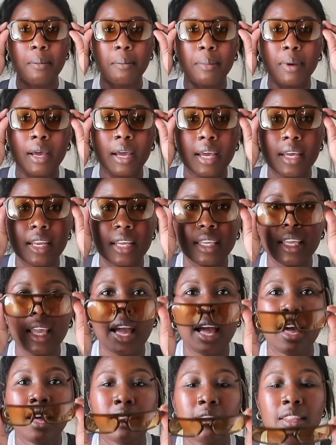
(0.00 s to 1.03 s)
But
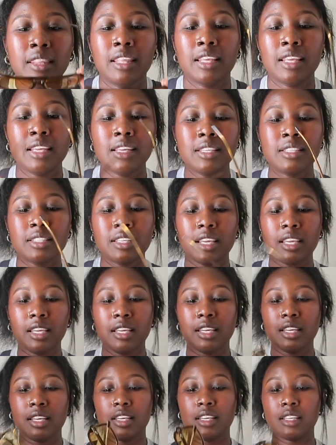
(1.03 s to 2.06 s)
yeah, this
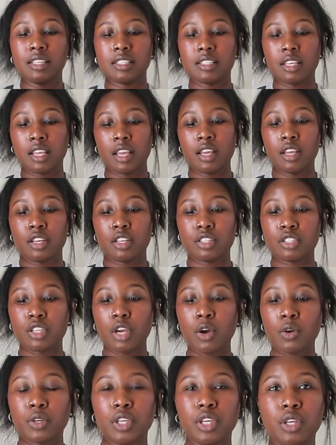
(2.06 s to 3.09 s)
is
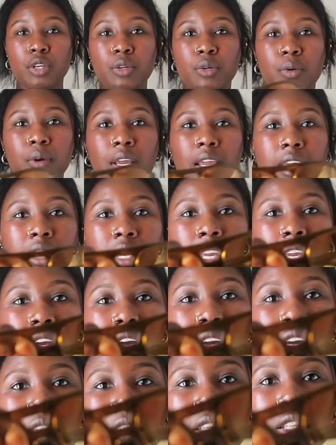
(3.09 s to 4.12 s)
so cute, and
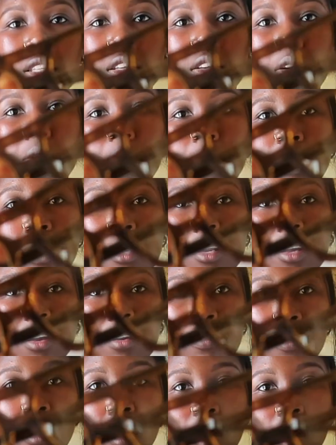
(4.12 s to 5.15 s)
here is a little bit
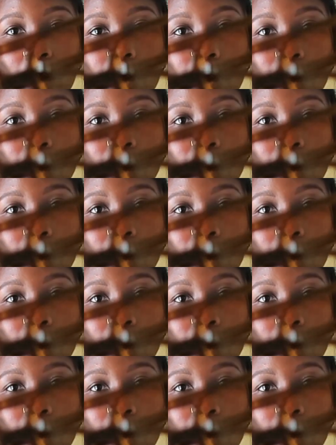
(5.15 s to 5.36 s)
of an up